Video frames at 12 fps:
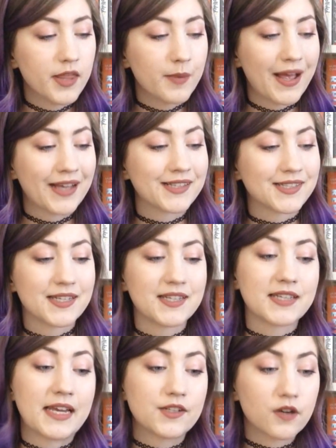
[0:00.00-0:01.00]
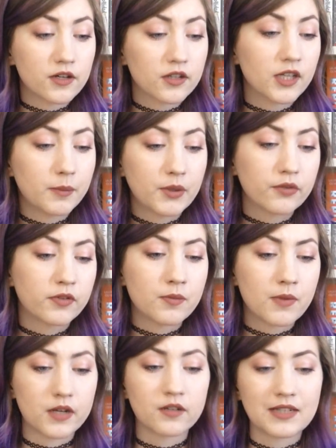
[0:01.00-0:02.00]
On the back it says, a darkly beautiful
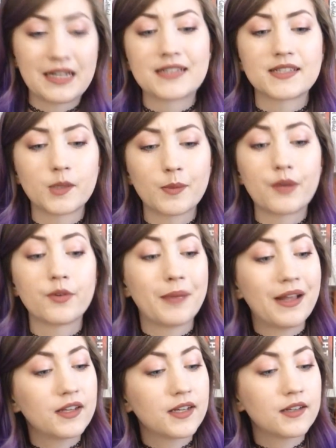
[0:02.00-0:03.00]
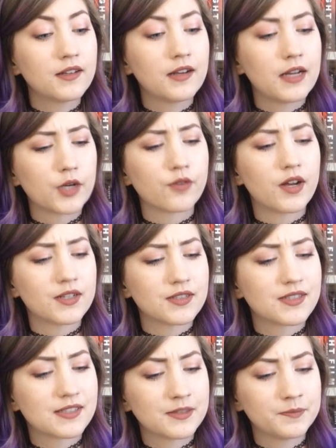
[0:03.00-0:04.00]
modern classic about rebellion,
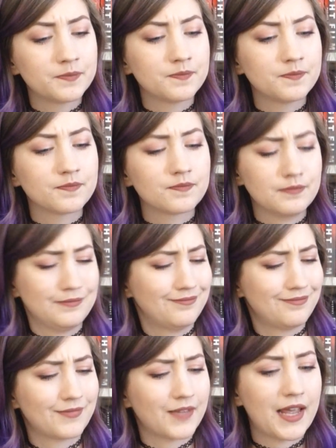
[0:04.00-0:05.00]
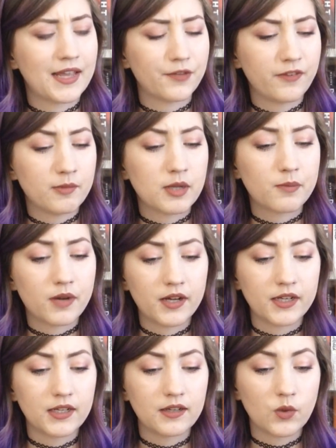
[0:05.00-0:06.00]
eroticism, and the female
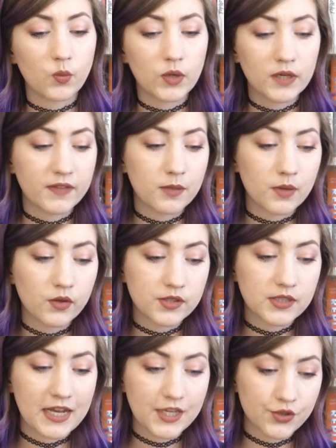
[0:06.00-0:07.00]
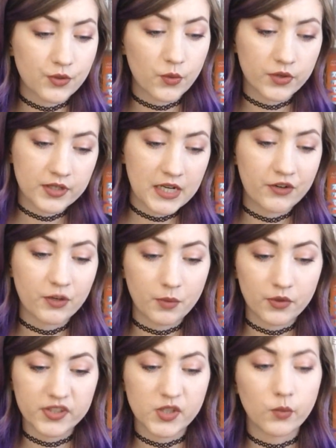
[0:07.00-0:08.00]
body, one of the most extraordinary
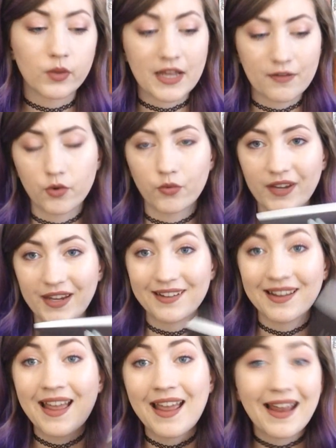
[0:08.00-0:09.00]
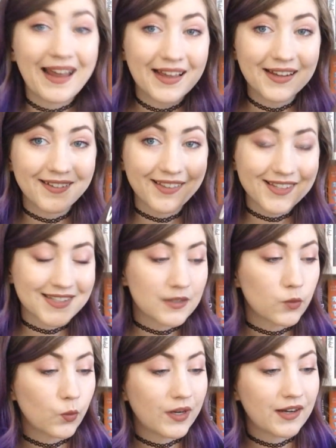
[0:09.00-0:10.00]
books you will ever read. And this
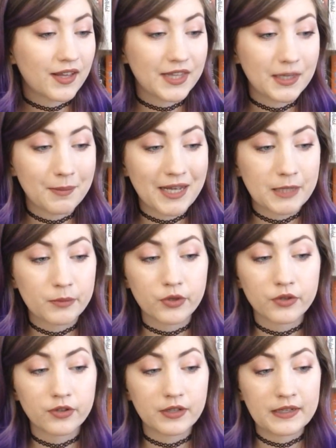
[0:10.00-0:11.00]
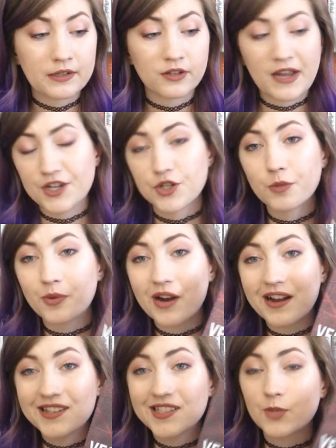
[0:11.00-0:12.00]
did win the Man Booker International
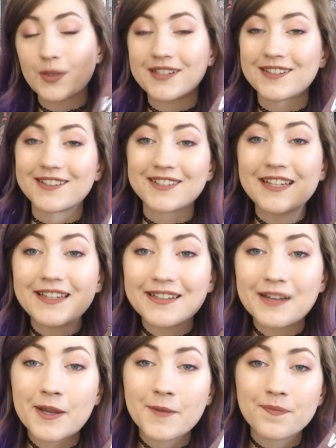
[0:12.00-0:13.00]
Prize twenty sixteen,